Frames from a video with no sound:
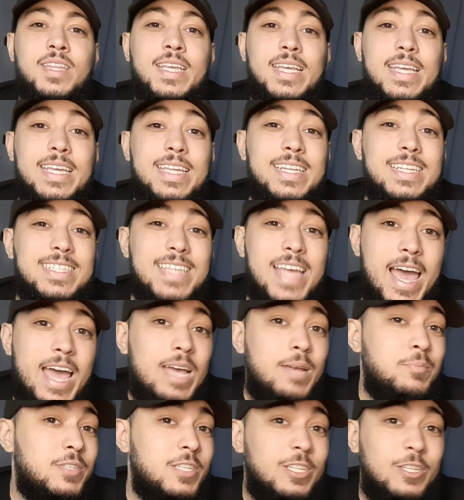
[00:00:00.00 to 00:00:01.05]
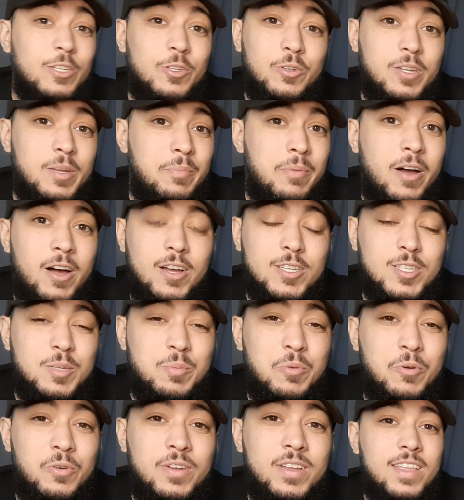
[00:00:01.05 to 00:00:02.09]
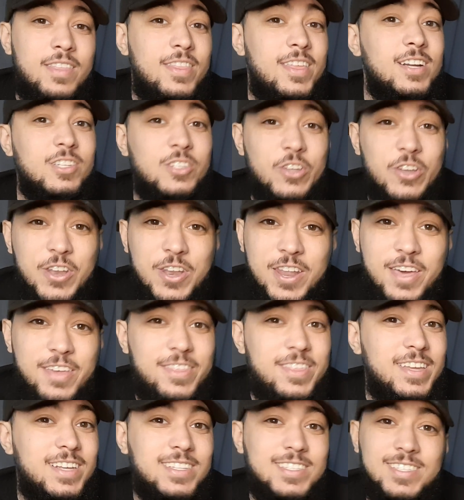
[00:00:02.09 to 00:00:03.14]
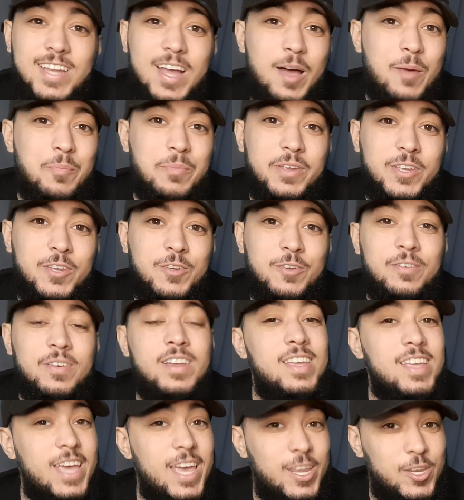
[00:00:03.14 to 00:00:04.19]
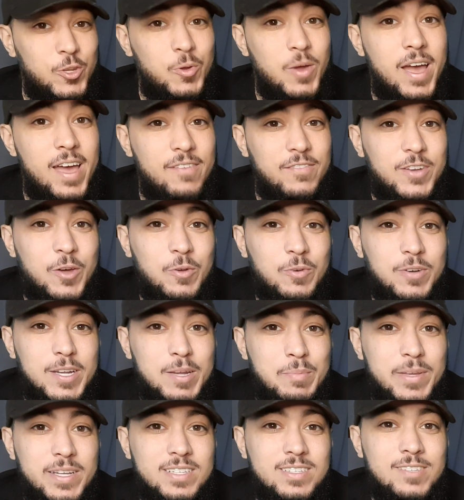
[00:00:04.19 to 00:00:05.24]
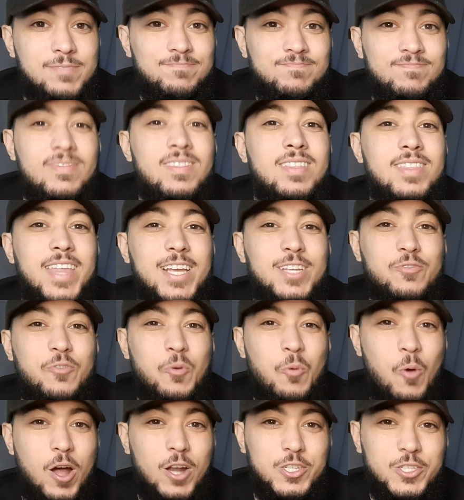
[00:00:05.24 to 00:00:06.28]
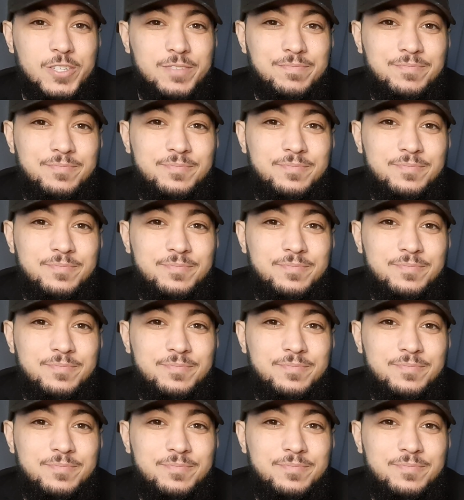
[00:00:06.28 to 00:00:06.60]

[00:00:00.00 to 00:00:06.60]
It is absolutely possible. There's nothing stopping you, and you have no limits. Thanks for watching.